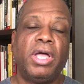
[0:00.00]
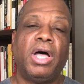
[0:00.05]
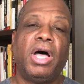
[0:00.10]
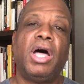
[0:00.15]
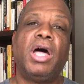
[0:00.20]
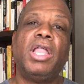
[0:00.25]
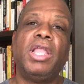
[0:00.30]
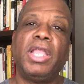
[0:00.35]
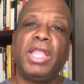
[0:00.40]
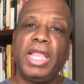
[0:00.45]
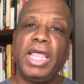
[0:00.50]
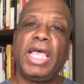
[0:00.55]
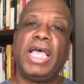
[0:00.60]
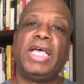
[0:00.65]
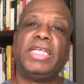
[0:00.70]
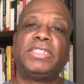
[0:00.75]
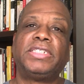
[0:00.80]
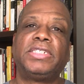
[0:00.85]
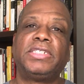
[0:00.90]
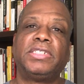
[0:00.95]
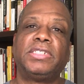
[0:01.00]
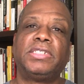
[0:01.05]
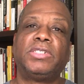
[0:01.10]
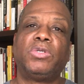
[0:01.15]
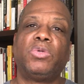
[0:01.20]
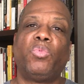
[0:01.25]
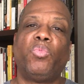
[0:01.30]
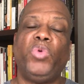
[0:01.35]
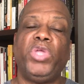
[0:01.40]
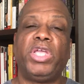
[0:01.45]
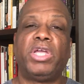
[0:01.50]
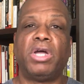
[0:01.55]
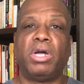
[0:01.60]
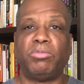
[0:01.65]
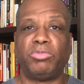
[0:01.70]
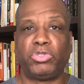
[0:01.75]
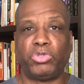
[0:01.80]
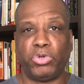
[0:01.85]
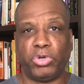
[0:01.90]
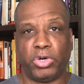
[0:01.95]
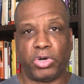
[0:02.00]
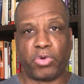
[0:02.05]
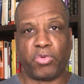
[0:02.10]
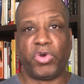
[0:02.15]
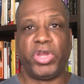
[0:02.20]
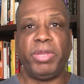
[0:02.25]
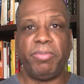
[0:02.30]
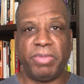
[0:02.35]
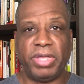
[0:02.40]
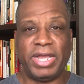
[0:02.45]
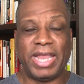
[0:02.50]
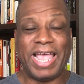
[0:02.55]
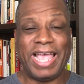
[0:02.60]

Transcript: unless we come to an agreement